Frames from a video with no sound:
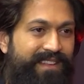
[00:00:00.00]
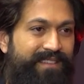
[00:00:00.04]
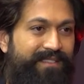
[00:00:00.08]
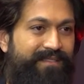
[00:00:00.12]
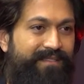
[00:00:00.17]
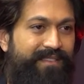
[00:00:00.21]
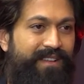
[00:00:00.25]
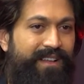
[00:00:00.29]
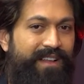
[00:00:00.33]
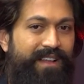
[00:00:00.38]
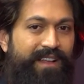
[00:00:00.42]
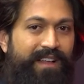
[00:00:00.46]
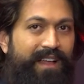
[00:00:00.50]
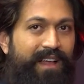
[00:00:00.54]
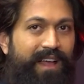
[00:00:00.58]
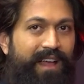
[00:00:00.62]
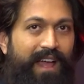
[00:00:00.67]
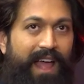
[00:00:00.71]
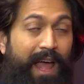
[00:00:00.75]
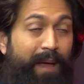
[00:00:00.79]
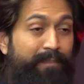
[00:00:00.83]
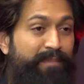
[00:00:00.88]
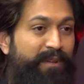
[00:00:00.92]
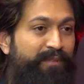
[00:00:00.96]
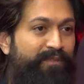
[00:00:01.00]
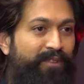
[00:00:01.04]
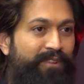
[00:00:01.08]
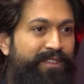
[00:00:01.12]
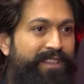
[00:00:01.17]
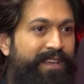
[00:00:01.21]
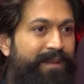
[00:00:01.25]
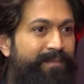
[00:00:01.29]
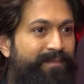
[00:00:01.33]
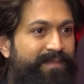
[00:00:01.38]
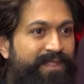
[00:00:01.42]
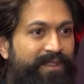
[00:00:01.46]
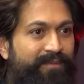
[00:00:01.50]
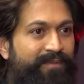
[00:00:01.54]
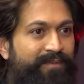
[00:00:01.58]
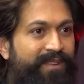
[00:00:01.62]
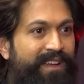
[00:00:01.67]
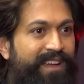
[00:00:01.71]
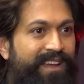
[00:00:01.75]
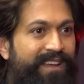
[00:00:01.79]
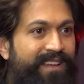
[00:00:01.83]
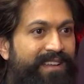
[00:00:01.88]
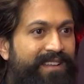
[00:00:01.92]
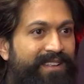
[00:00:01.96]
And happy for them, the
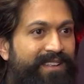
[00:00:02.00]
way, you